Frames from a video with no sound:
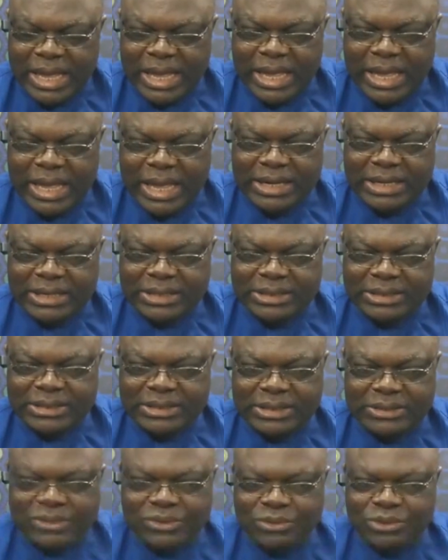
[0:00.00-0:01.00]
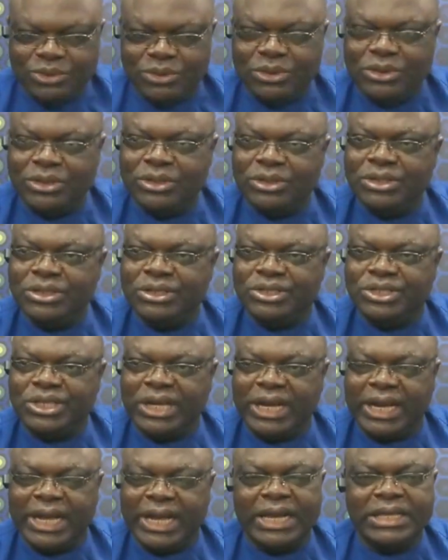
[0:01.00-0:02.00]
uh, this uh,
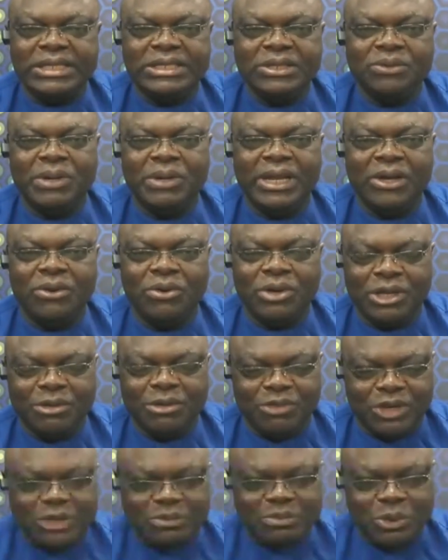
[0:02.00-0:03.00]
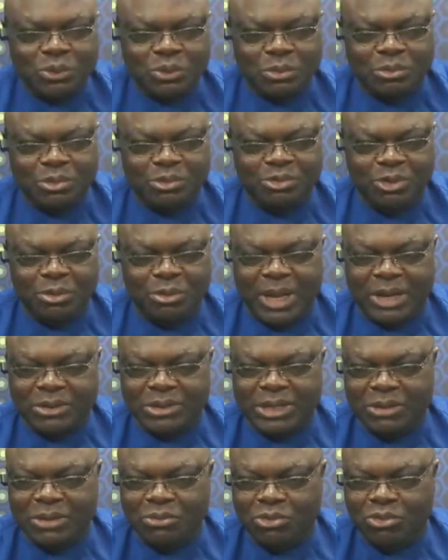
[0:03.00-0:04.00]
checker thing where they go give us, make we put for map,
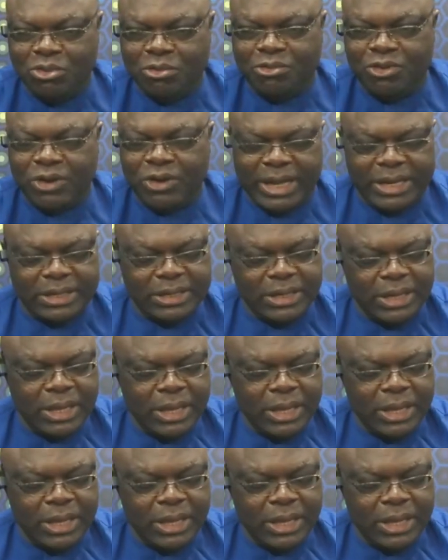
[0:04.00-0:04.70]
then we go forget.